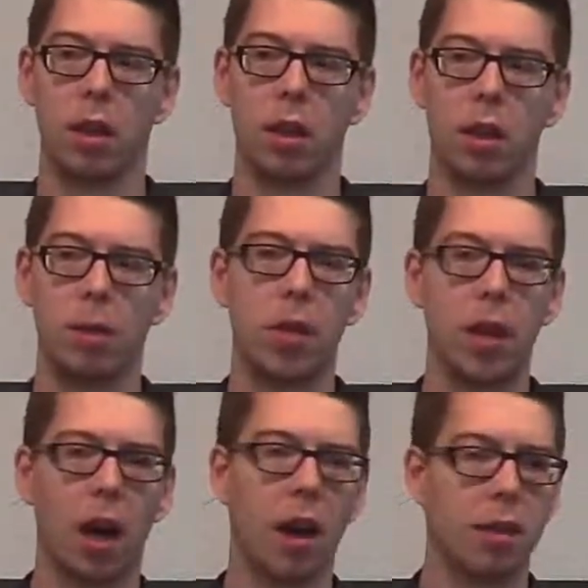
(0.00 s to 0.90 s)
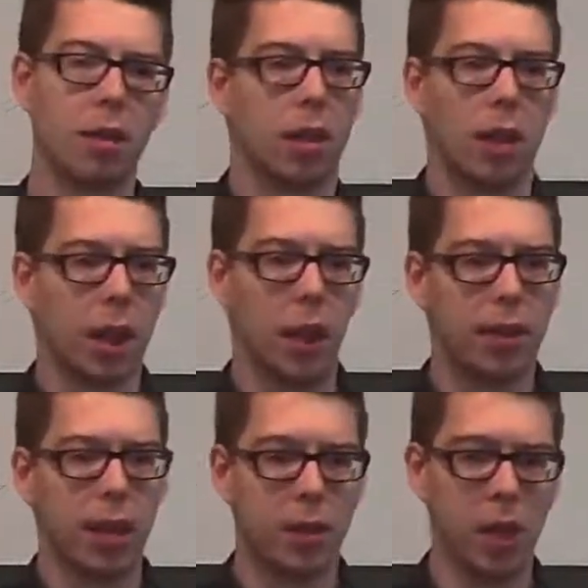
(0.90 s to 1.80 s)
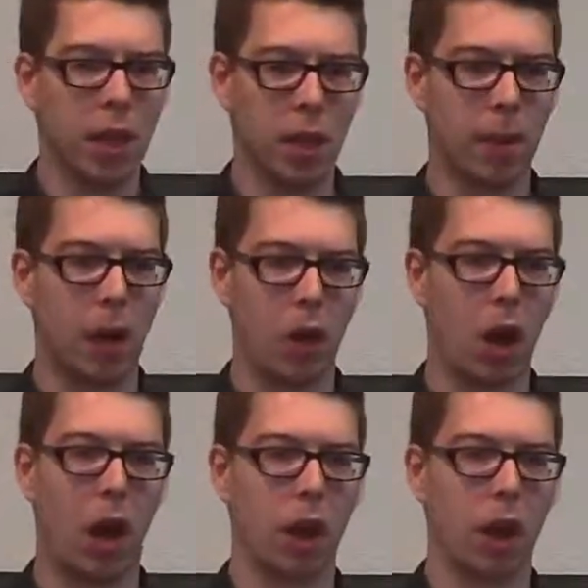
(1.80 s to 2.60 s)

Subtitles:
because it says nothing about God.